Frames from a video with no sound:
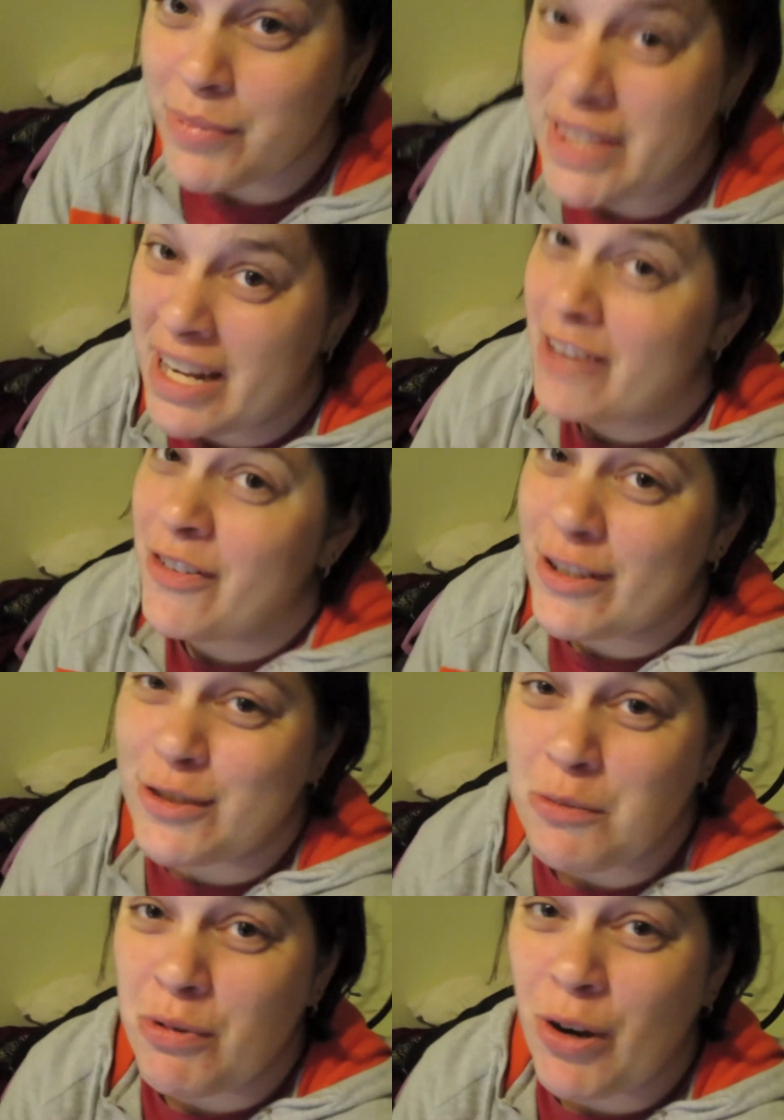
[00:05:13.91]
But then I felt
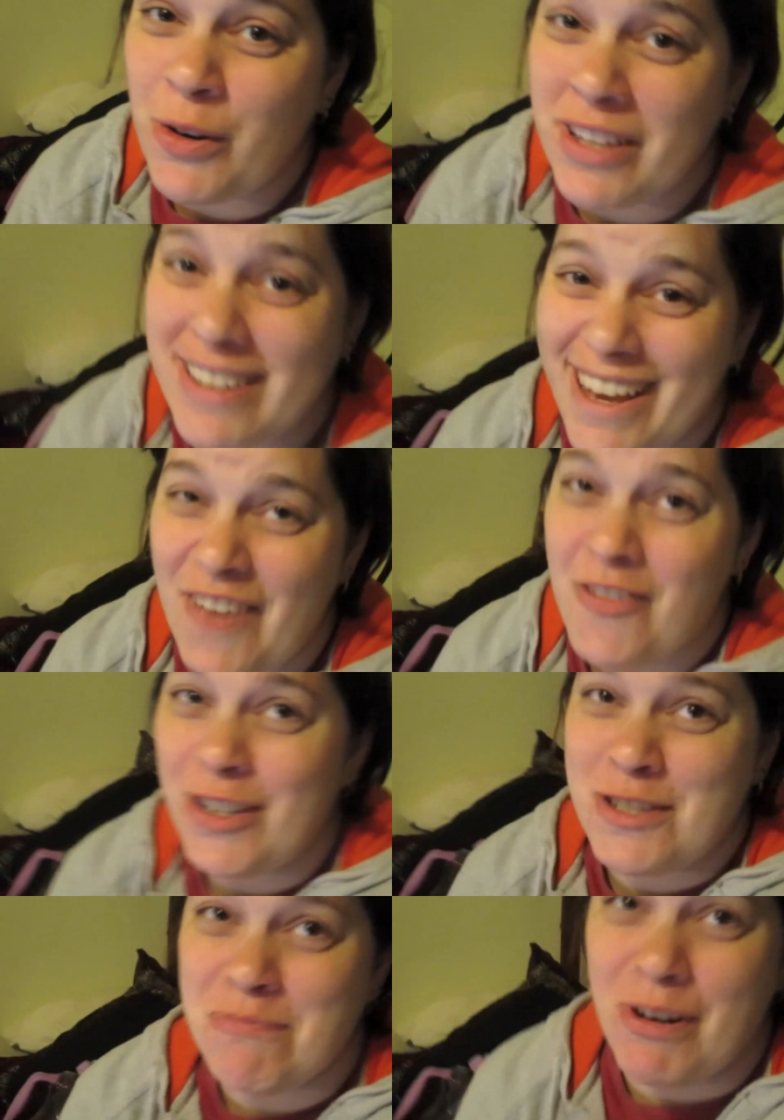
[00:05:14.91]
too broken. I
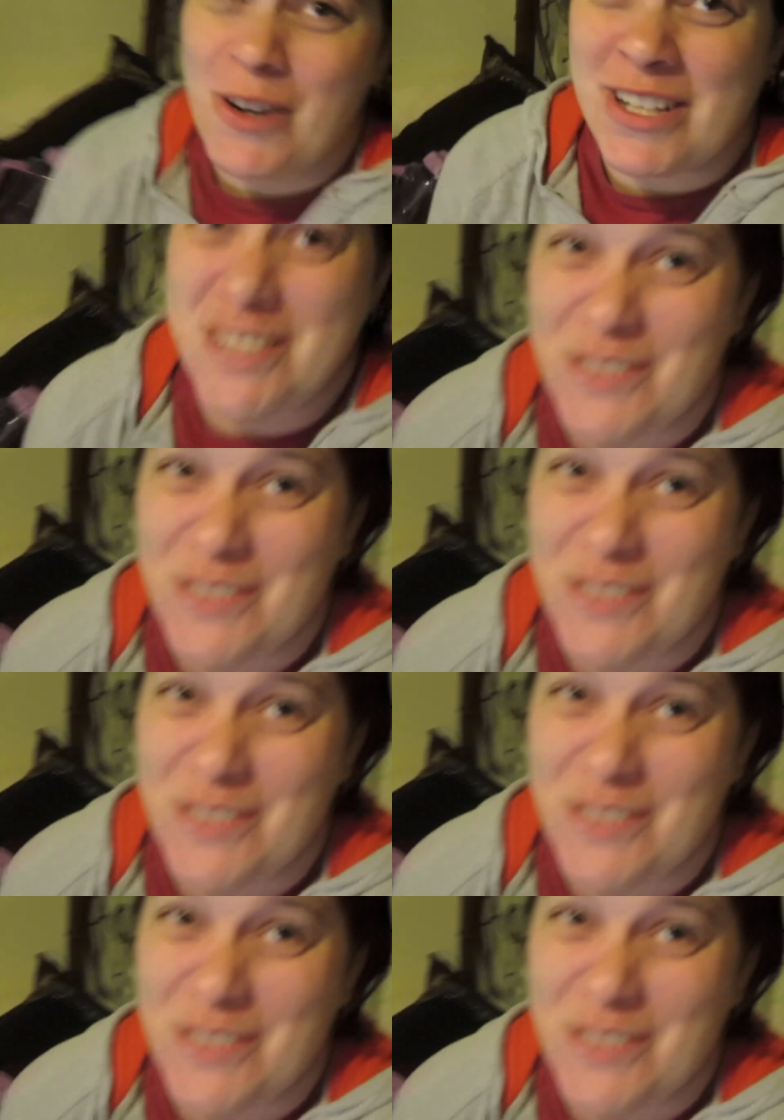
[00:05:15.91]
felt too broken to